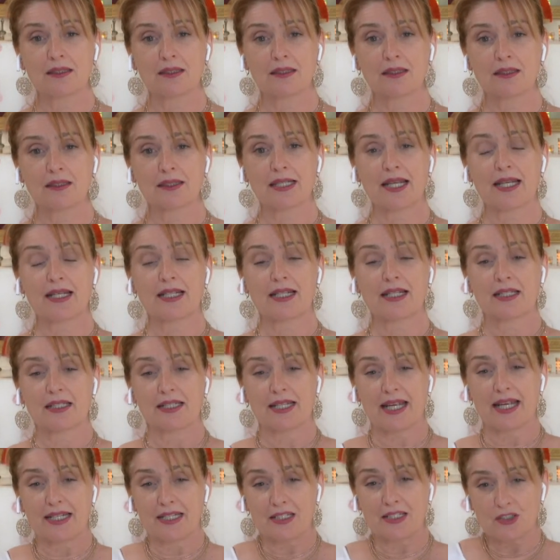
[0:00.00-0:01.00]
Can it
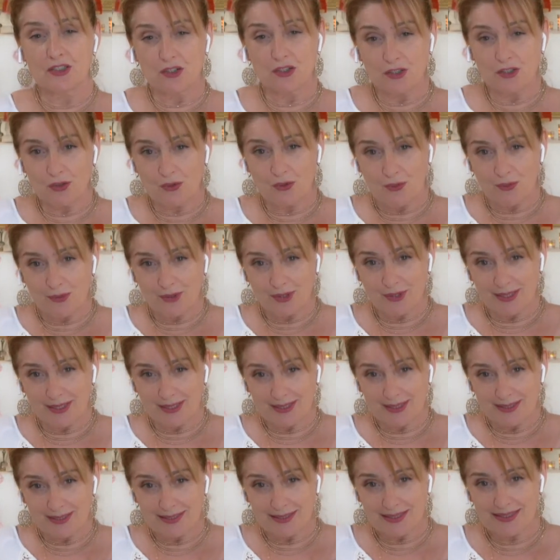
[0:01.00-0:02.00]
get into the
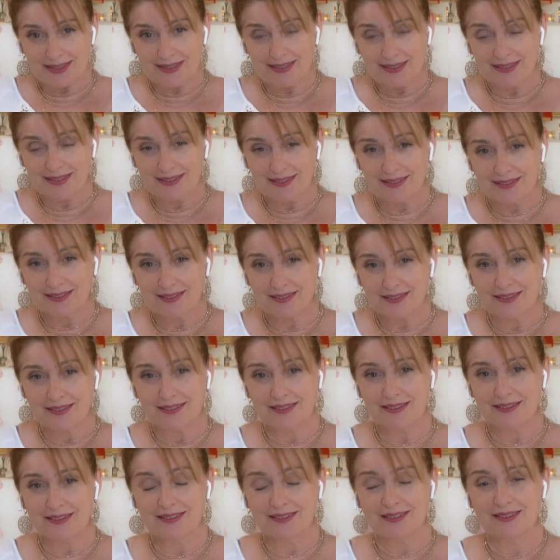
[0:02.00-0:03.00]
organs?
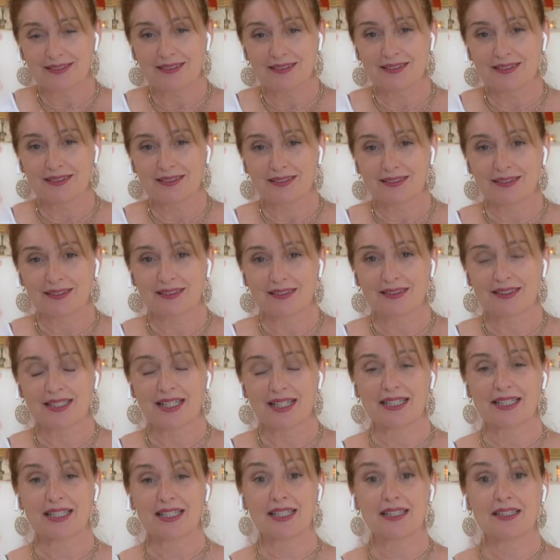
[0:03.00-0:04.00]

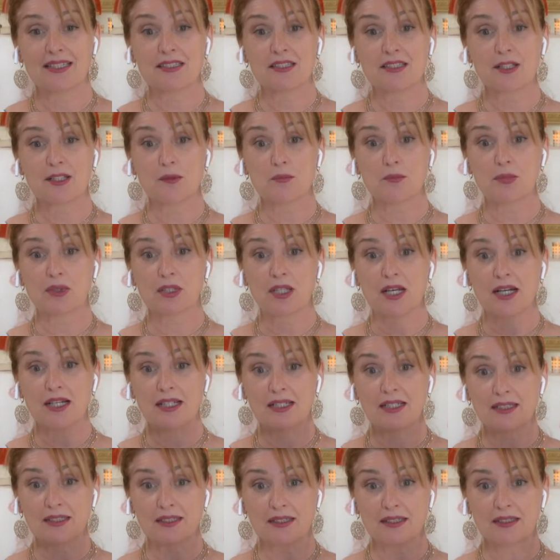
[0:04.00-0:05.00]
Can it get into the
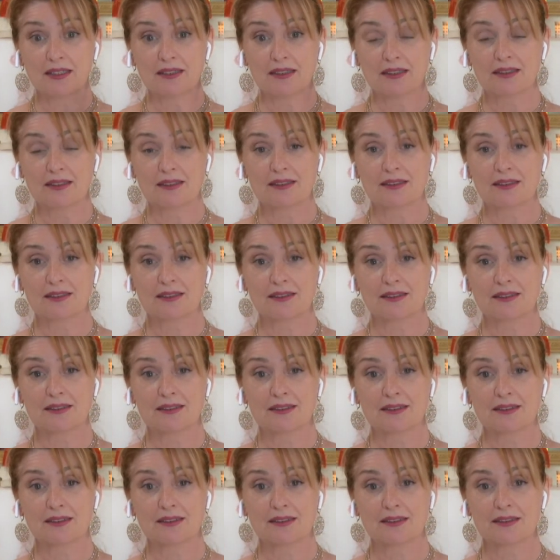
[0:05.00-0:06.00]
blood?
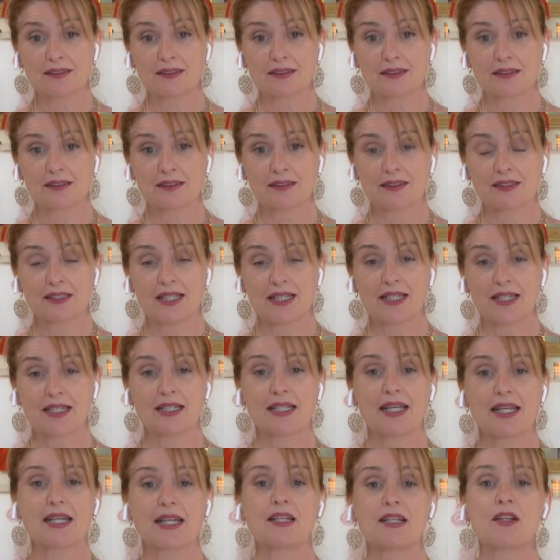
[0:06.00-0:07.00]
Can it
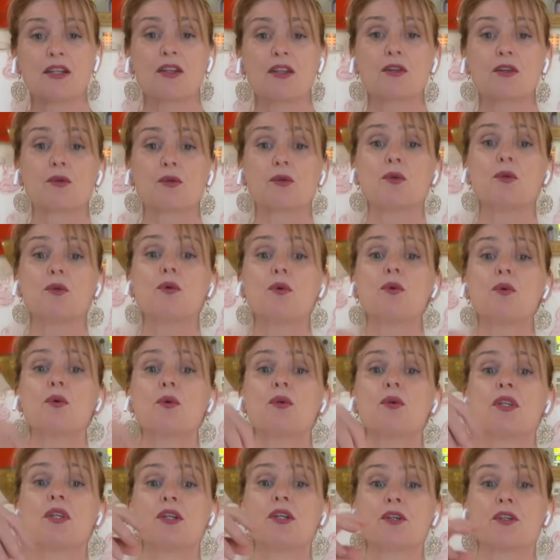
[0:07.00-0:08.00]
get in through
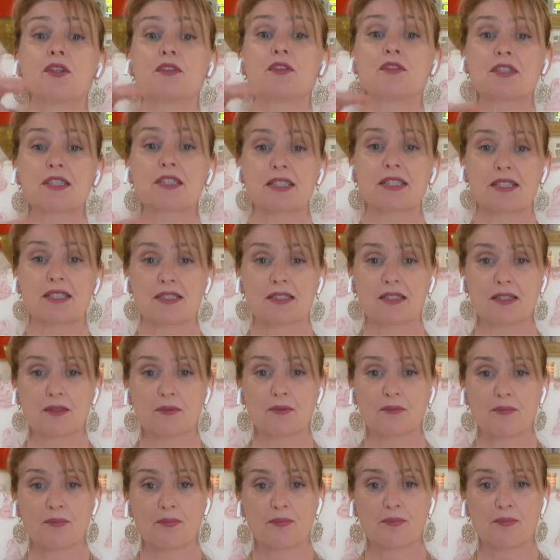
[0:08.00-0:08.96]
the nervous system?